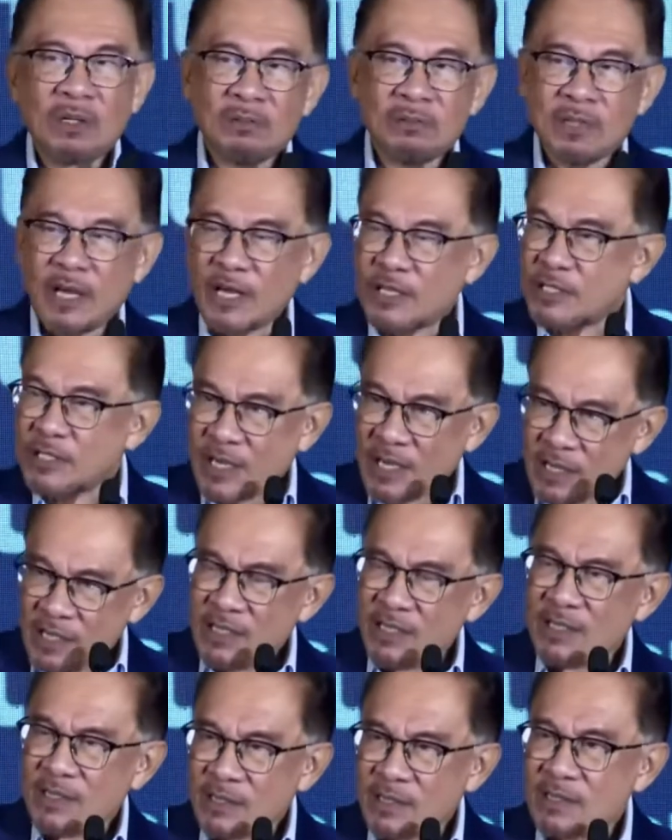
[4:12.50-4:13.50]

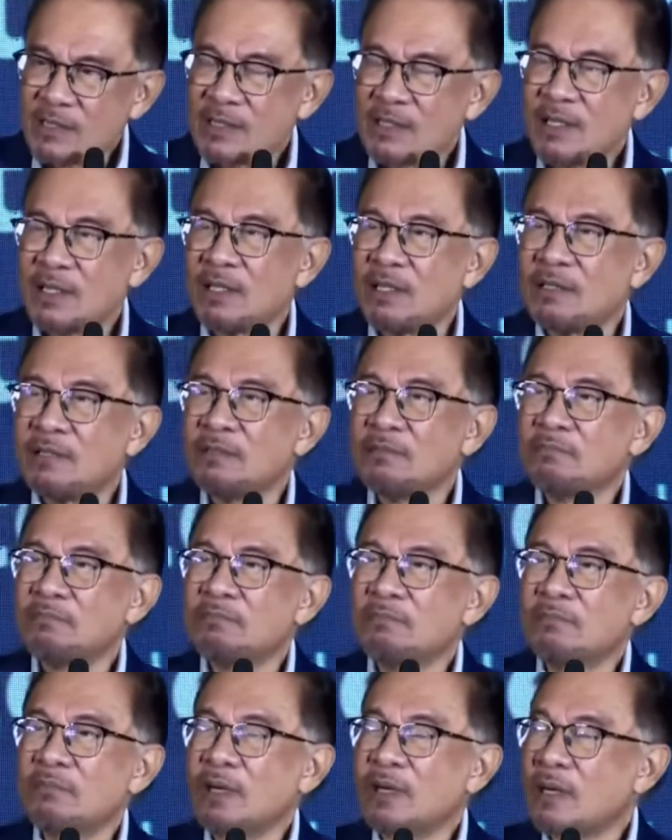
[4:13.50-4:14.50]
exchanges,
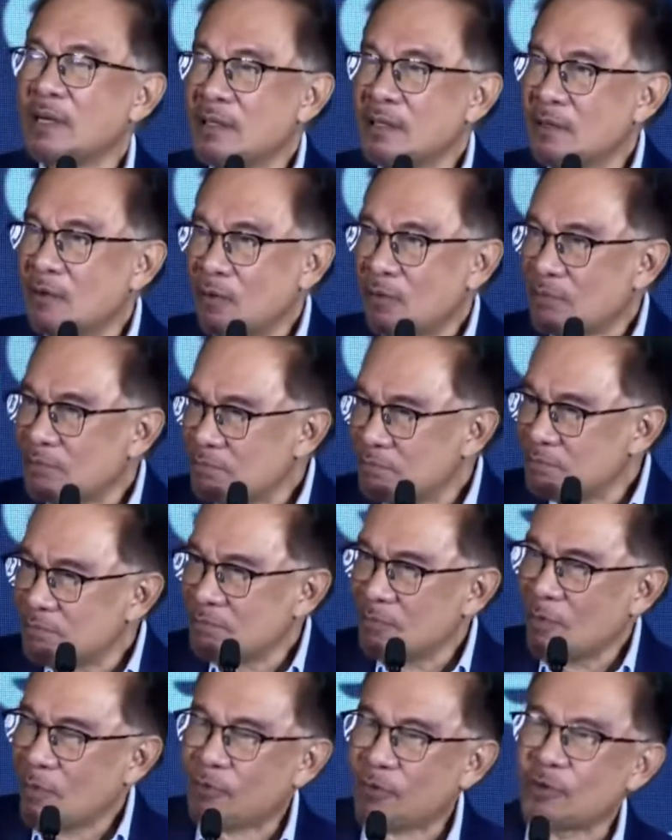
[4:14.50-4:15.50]
and
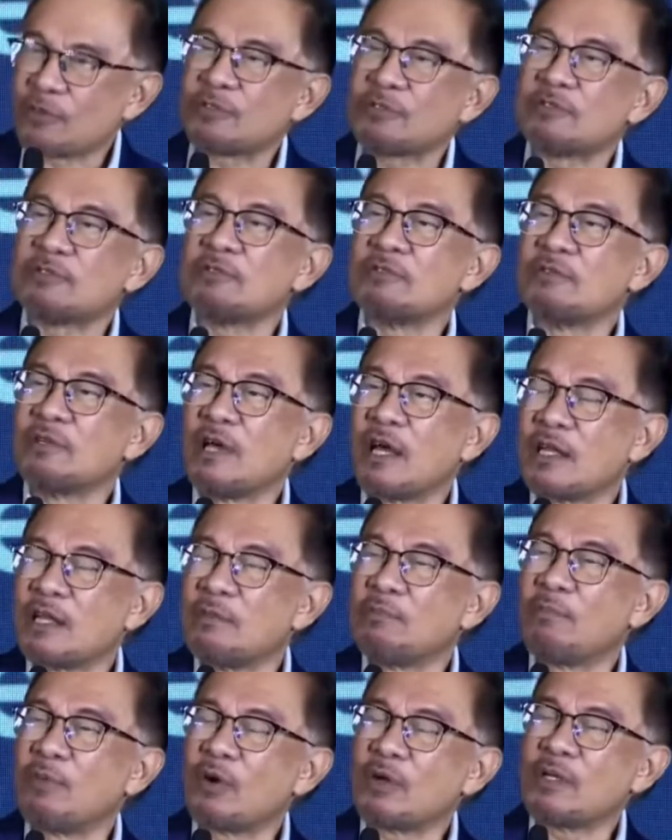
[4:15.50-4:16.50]
of course at the
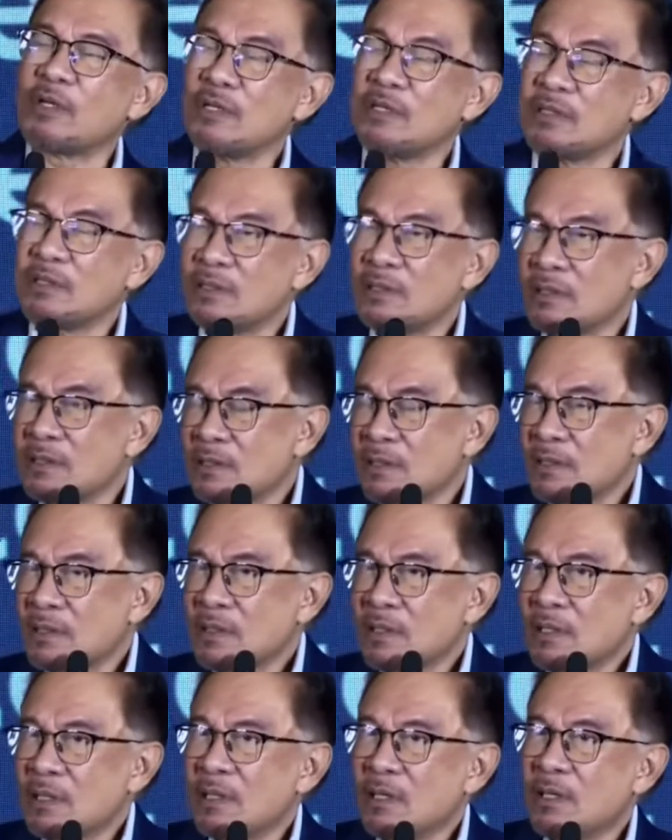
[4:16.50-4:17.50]
border,
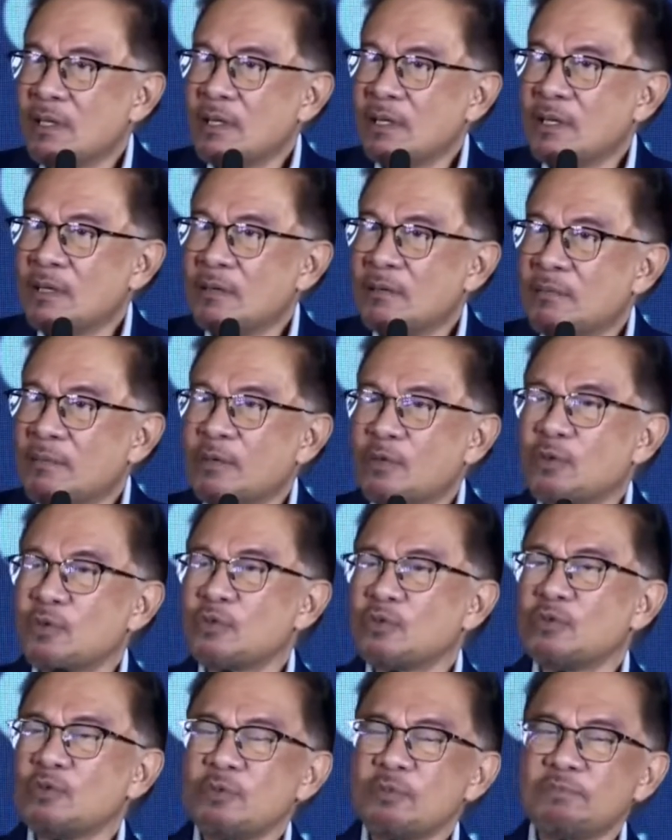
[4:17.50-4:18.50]
but
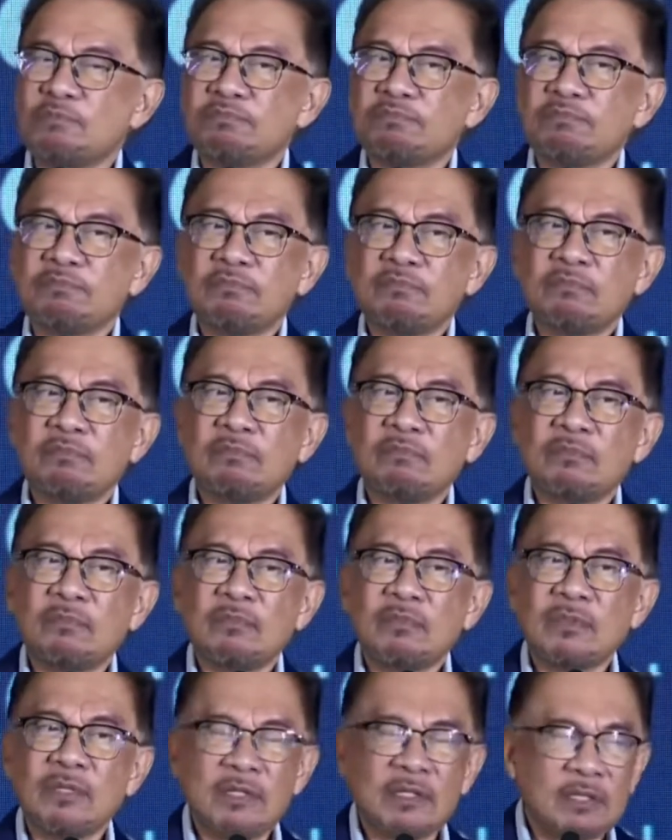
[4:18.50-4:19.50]
also
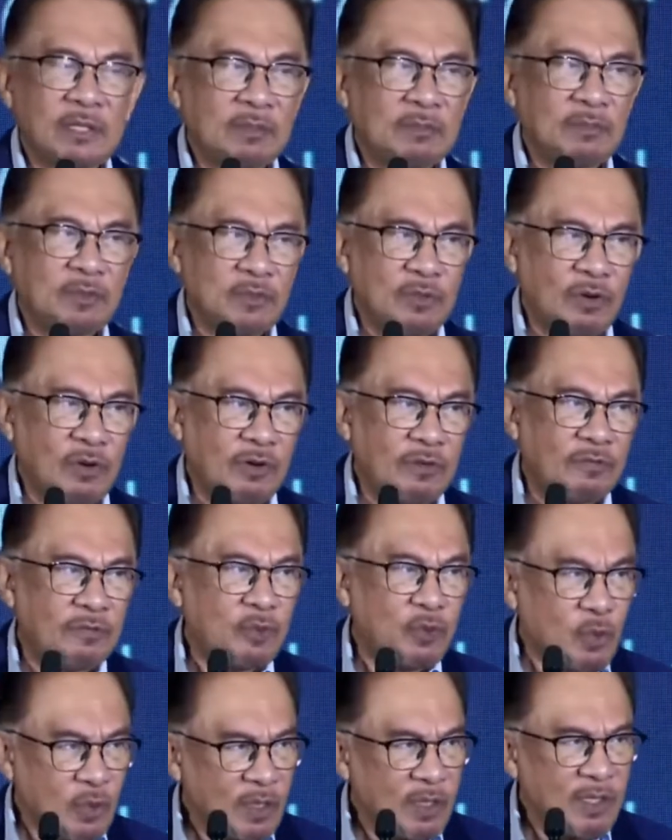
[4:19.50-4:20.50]
in terms of
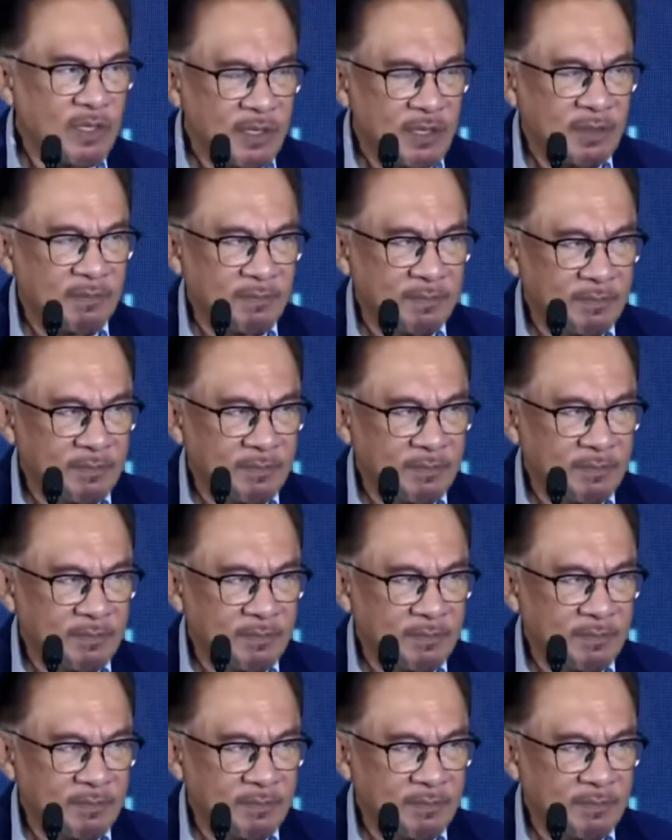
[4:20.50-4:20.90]
tourism.